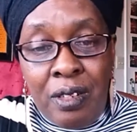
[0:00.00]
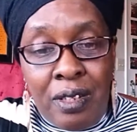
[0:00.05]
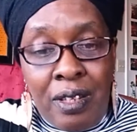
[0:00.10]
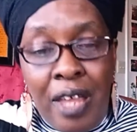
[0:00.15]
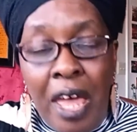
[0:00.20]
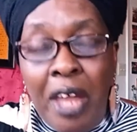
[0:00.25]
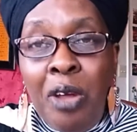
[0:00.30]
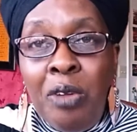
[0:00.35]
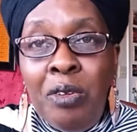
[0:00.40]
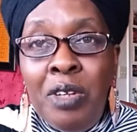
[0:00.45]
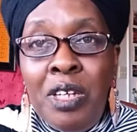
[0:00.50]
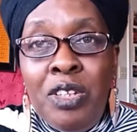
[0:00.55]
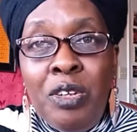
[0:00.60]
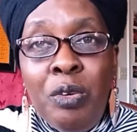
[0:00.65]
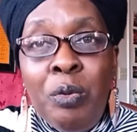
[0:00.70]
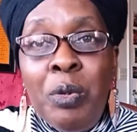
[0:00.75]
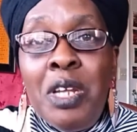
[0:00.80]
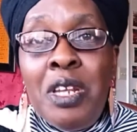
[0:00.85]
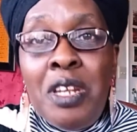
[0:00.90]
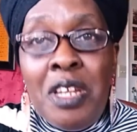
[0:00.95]
Not only
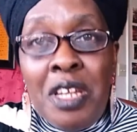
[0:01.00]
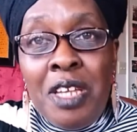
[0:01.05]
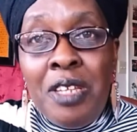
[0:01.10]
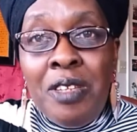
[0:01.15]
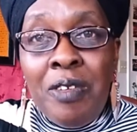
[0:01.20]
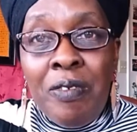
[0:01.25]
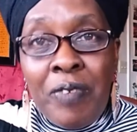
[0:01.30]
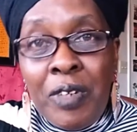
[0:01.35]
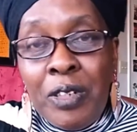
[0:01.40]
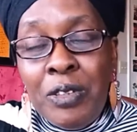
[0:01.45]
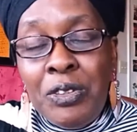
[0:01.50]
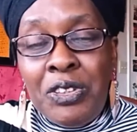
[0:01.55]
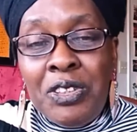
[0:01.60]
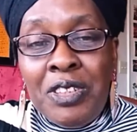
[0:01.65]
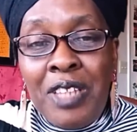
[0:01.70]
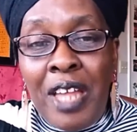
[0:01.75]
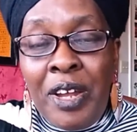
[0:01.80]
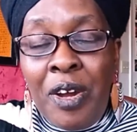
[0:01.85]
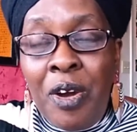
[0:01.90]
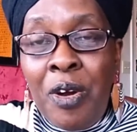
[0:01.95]
do we need
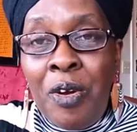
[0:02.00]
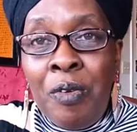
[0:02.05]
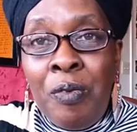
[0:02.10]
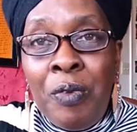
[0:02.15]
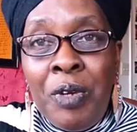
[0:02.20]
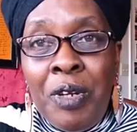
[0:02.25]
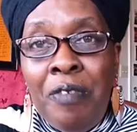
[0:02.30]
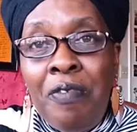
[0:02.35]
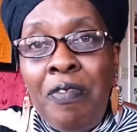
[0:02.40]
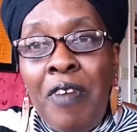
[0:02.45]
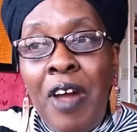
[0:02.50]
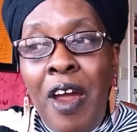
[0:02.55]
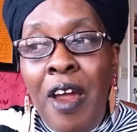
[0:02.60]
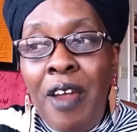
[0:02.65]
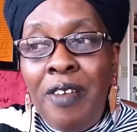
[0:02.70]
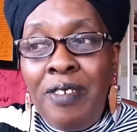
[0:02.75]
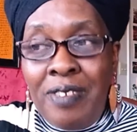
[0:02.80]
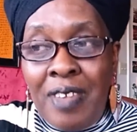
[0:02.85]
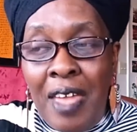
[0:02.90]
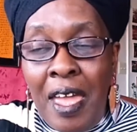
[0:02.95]
devotion, like Earth, Wind, and
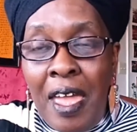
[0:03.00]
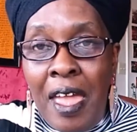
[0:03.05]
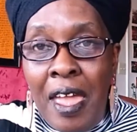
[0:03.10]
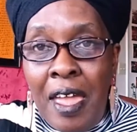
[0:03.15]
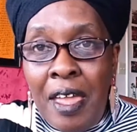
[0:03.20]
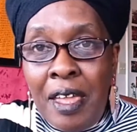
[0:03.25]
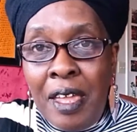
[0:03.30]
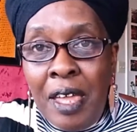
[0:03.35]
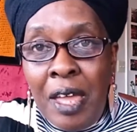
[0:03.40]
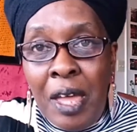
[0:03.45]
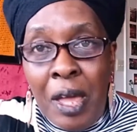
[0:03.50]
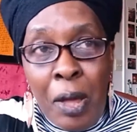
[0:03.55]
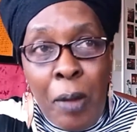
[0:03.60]
Fire are saying,